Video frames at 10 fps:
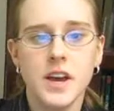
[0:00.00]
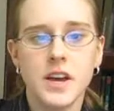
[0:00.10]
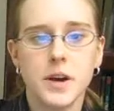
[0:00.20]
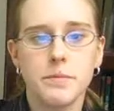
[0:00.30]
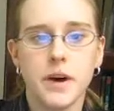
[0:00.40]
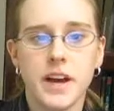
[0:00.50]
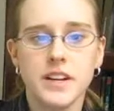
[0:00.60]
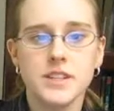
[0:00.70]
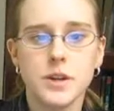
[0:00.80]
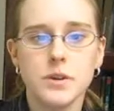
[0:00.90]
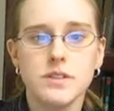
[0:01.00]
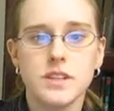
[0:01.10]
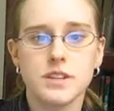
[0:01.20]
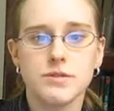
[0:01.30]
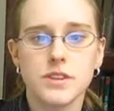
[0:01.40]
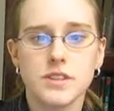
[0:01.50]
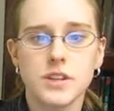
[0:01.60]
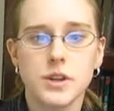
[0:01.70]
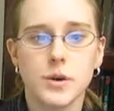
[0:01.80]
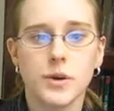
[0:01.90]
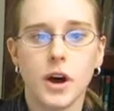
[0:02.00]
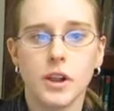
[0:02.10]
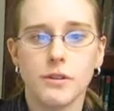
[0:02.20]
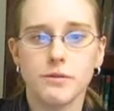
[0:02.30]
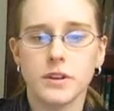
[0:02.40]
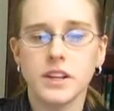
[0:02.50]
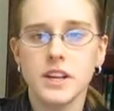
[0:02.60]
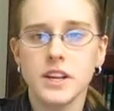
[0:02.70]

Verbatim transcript: Combined, those districts include all of Fridley,